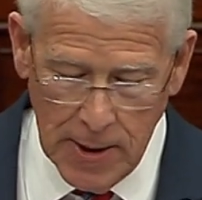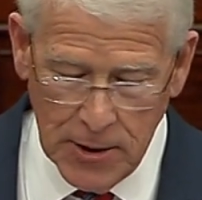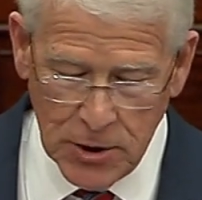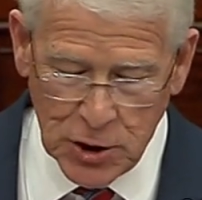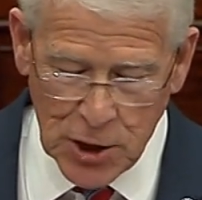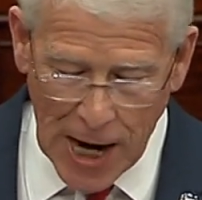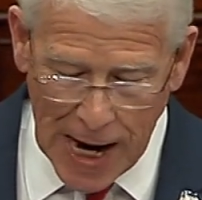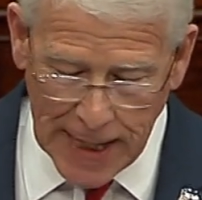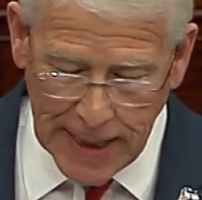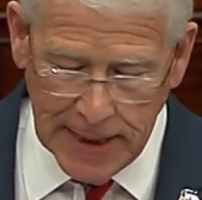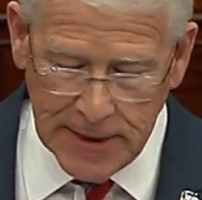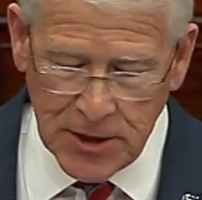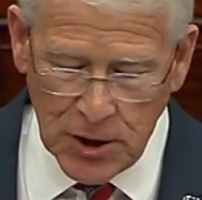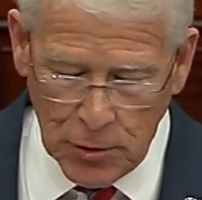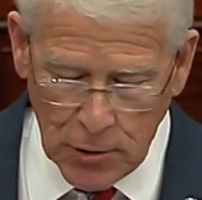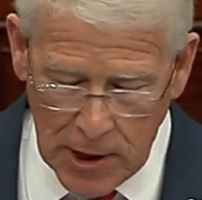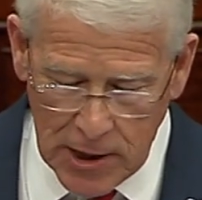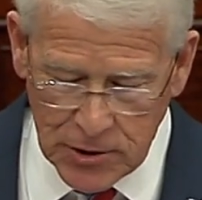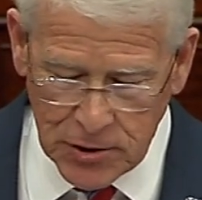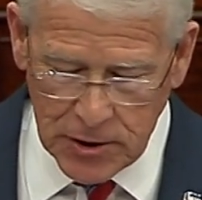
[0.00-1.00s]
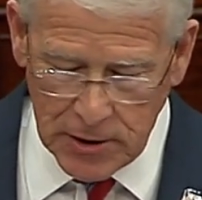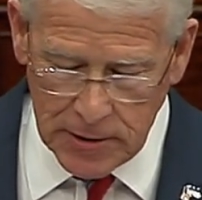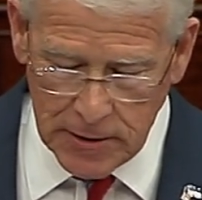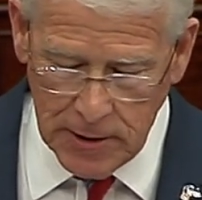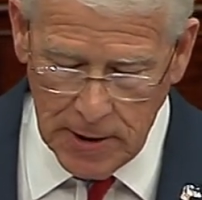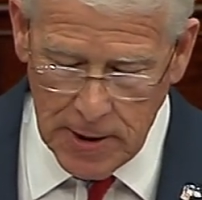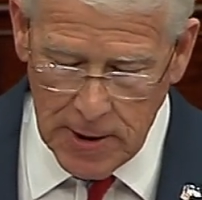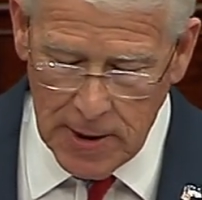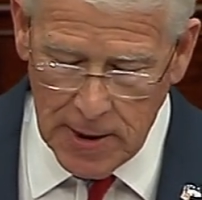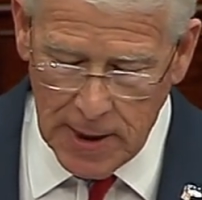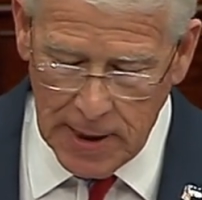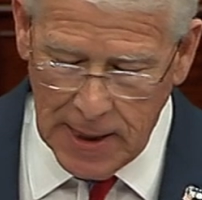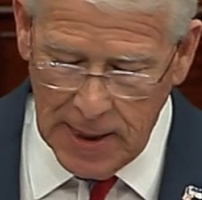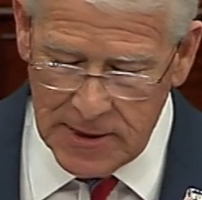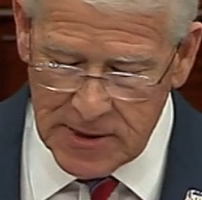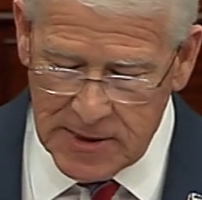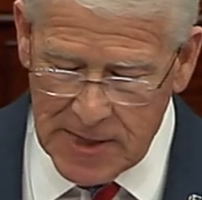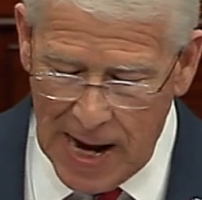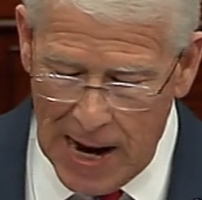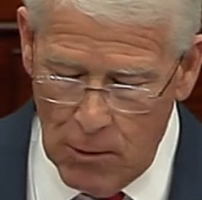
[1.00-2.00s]
Chinese aggression
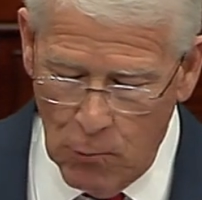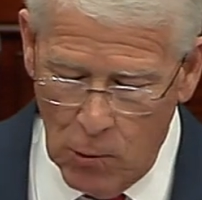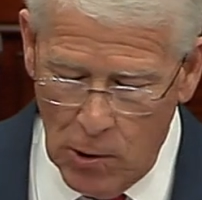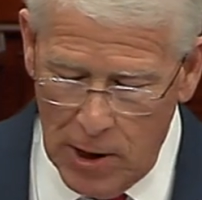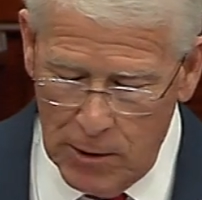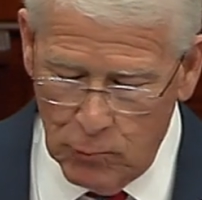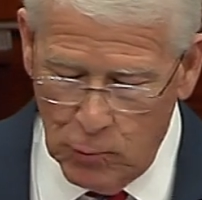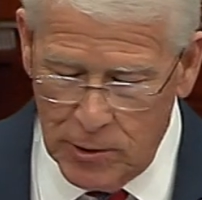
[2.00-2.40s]
against Taiwan